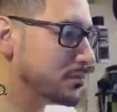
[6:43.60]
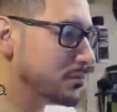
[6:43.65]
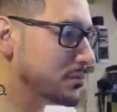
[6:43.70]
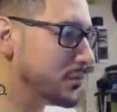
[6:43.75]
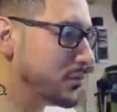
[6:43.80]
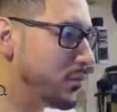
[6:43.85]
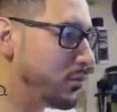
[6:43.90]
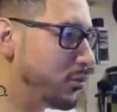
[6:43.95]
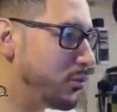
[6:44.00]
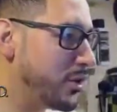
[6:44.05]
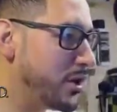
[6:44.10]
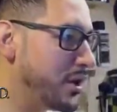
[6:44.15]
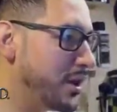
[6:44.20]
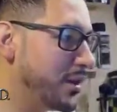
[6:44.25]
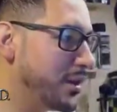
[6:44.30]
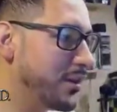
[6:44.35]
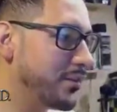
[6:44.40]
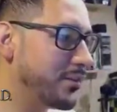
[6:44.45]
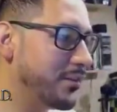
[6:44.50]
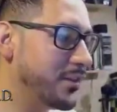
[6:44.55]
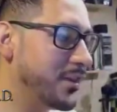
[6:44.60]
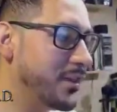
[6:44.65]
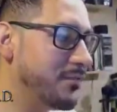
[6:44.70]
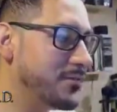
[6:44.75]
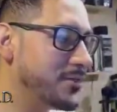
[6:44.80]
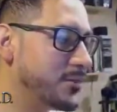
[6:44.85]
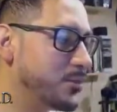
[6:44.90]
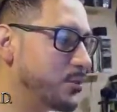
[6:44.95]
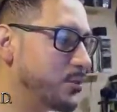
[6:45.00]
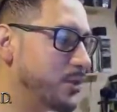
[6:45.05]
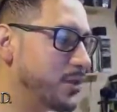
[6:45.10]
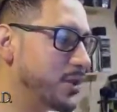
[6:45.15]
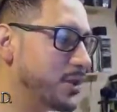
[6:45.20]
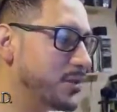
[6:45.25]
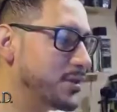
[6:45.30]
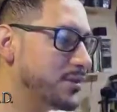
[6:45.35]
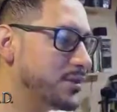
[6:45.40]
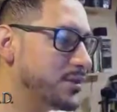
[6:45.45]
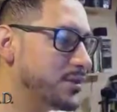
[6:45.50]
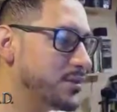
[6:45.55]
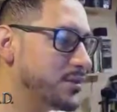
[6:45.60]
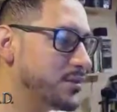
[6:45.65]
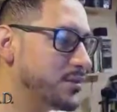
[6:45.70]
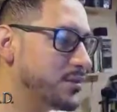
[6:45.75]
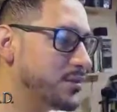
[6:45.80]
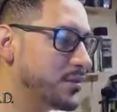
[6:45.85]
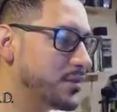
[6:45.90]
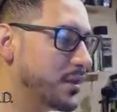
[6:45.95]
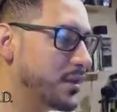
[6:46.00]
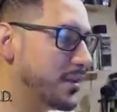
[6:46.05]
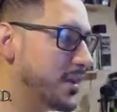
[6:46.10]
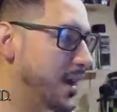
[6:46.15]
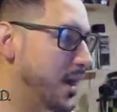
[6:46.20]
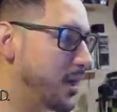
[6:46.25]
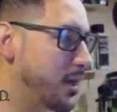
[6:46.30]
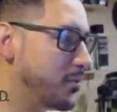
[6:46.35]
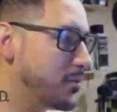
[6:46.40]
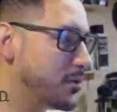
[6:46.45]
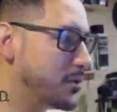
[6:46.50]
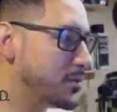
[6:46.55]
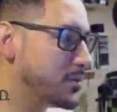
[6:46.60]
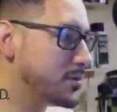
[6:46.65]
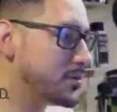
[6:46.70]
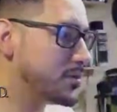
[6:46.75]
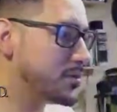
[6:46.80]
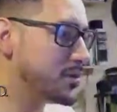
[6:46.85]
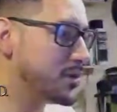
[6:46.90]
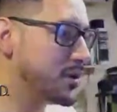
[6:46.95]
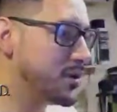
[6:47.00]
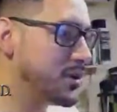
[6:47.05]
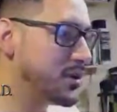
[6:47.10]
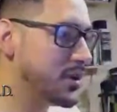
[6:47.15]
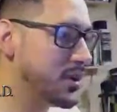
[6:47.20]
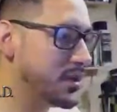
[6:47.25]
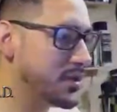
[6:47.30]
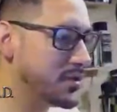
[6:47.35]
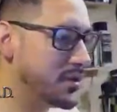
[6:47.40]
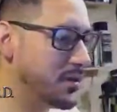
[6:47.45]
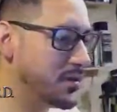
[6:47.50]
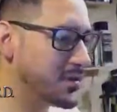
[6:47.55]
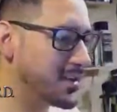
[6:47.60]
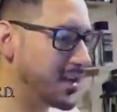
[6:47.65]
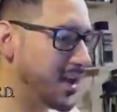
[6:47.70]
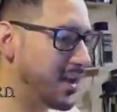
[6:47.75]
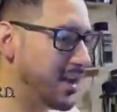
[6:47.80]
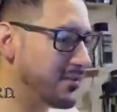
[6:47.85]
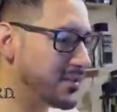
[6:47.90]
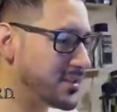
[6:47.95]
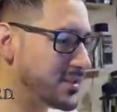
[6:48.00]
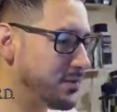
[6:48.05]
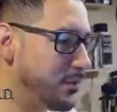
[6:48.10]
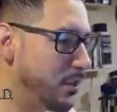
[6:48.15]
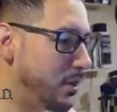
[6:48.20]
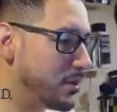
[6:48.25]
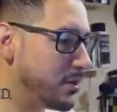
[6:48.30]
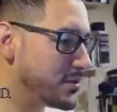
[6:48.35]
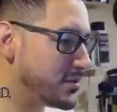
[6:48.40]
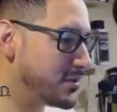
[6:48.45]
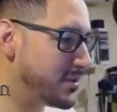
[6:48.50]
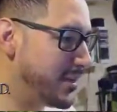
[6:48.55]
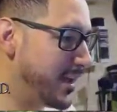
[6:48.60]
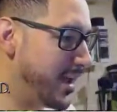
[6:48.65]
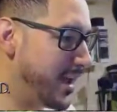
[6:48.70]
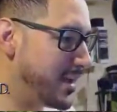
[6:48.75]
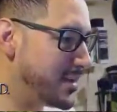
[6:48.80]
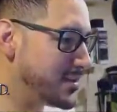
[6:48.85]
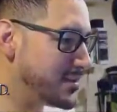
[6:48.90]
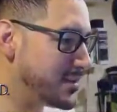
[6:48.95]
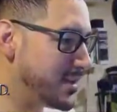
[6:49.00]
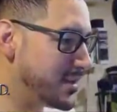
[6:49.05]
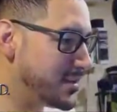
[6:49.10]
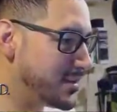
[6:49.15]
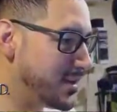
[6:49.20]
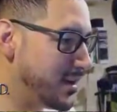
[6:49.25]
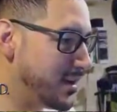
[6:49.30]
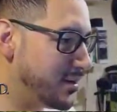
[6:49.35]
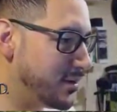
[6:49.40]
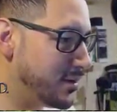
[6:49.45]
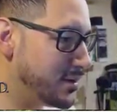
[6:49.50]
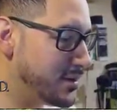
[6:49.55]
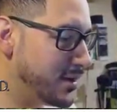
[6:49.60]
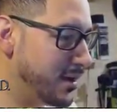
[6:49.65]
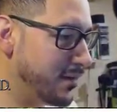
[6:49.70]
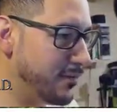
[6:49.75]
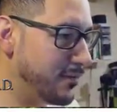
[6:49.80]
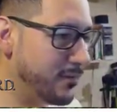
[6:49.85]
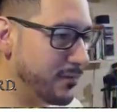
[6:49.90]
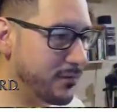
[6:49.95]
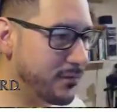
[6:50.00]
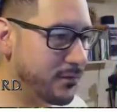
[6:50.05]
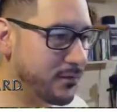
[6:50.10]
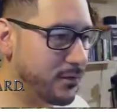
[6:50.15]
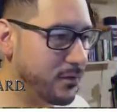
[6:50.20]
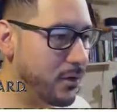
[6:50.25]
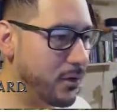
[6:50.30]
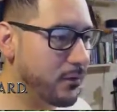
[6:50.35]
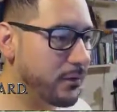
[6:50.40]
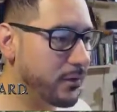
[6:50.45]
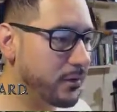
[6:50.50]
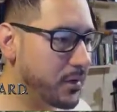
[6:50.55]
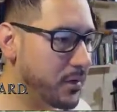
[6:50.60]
the bridge. I love this bridge. The towers. It's kind of a sparse land. It's not It's not overly